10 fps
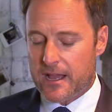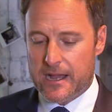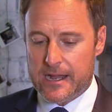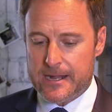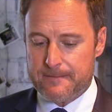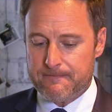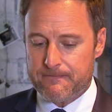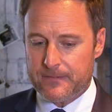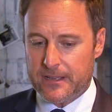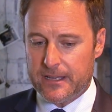
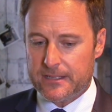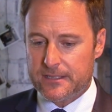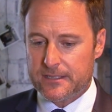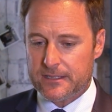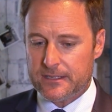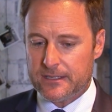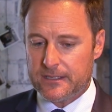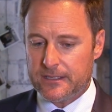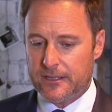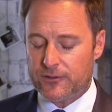Um, it's
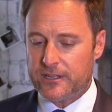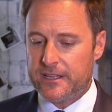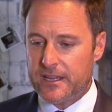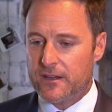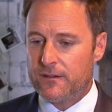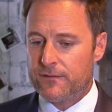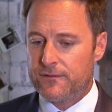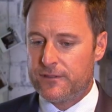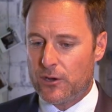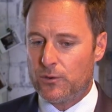you know, to
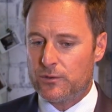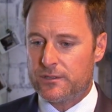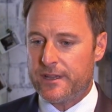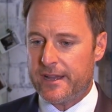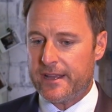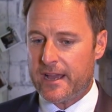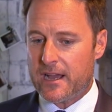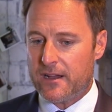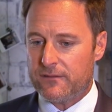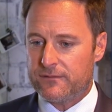give those that
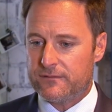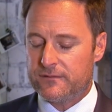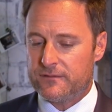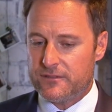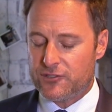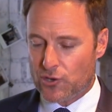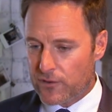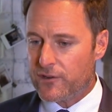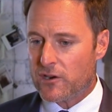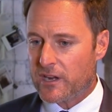have
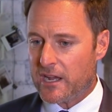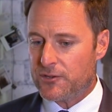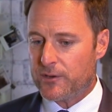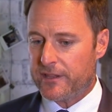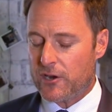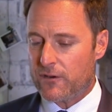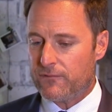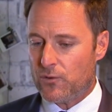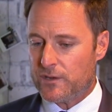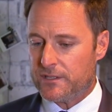served our country in the armed
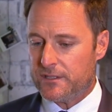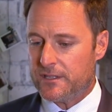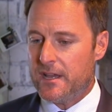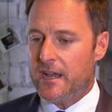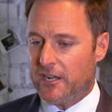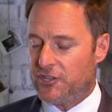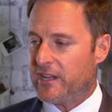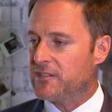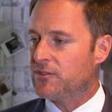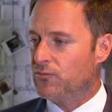forces a
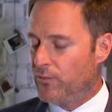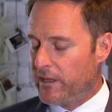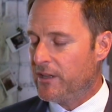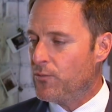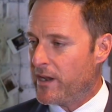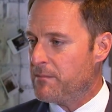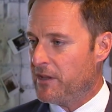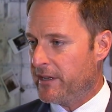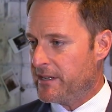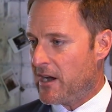chance to really win a
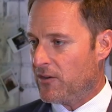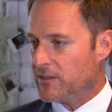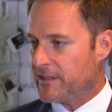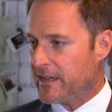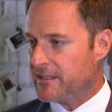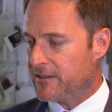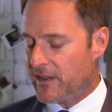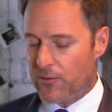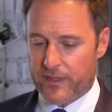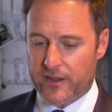million dollars and that's
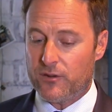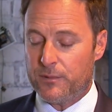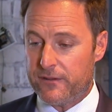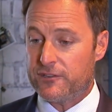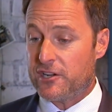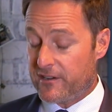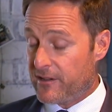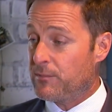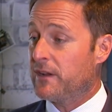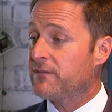you know they don't play for charity
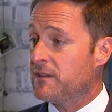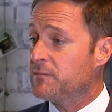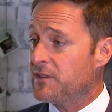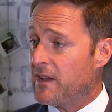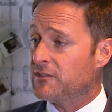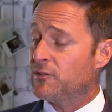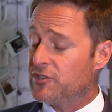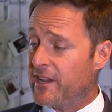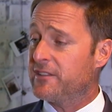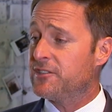they're playing for themselves so a
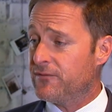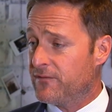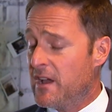chance to